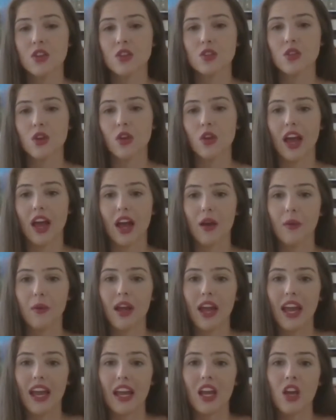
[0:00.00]
So that
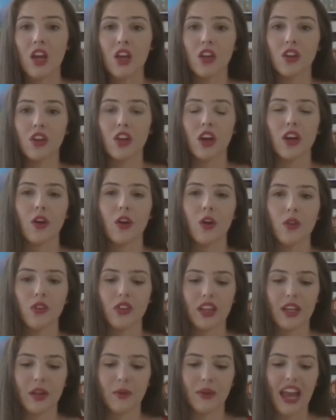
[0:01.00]
way, not
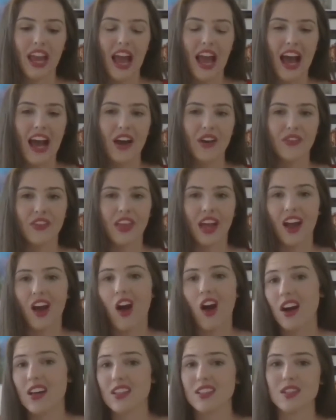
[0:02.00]
only we have that
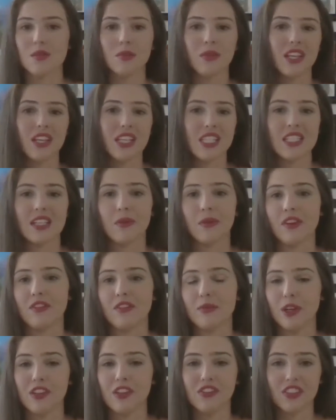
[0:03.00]
awesome list that we've
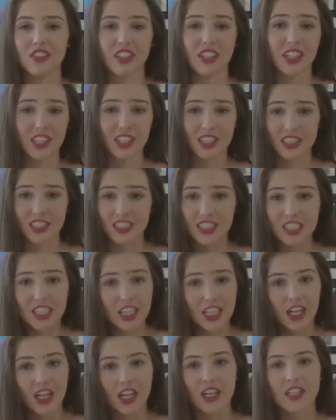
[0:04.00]
built for years and
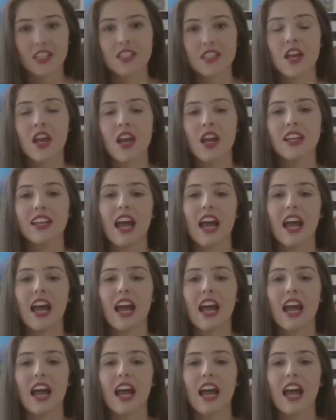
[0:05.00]
years,